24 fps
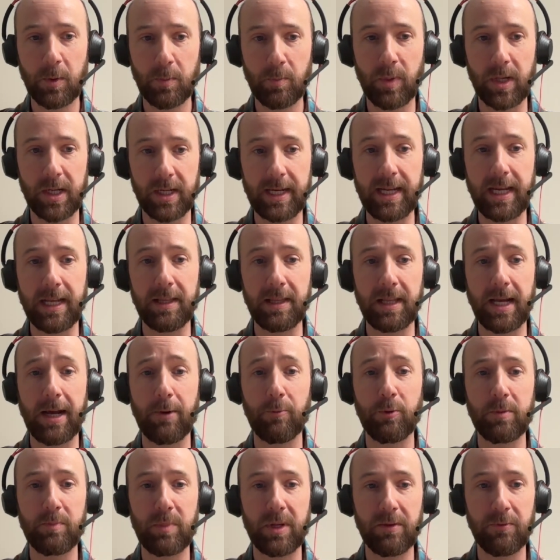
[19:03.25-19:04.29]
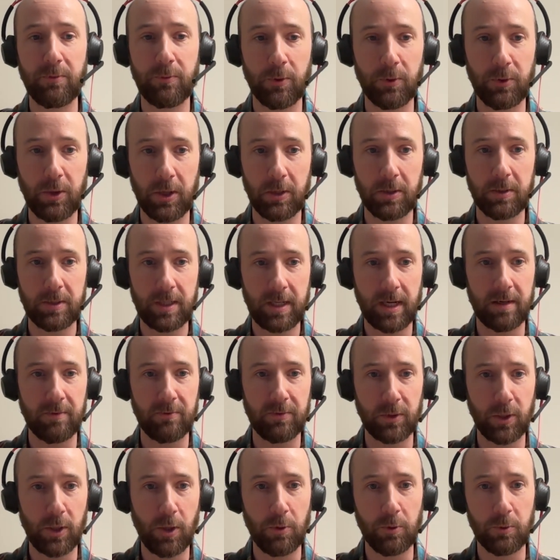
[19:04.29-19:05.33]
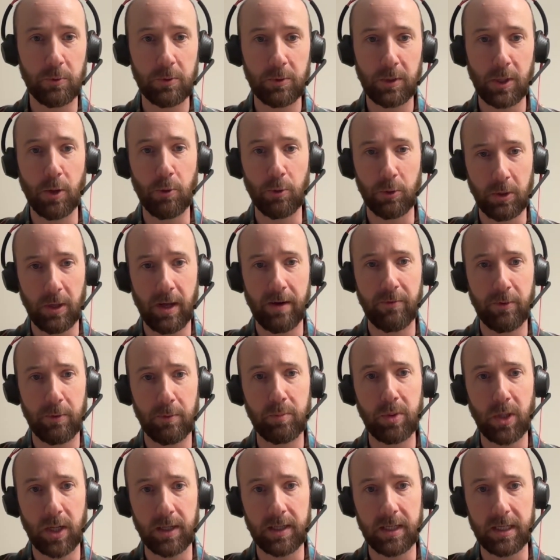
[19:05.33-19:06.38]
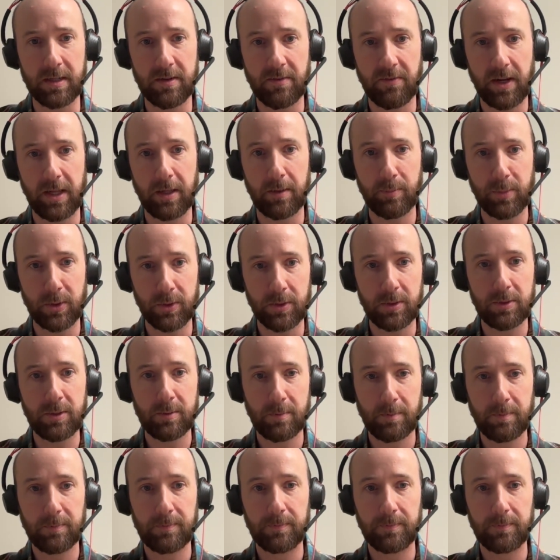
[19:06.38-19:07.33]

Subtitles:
But again, that would be for the kind of lower level plugin developers.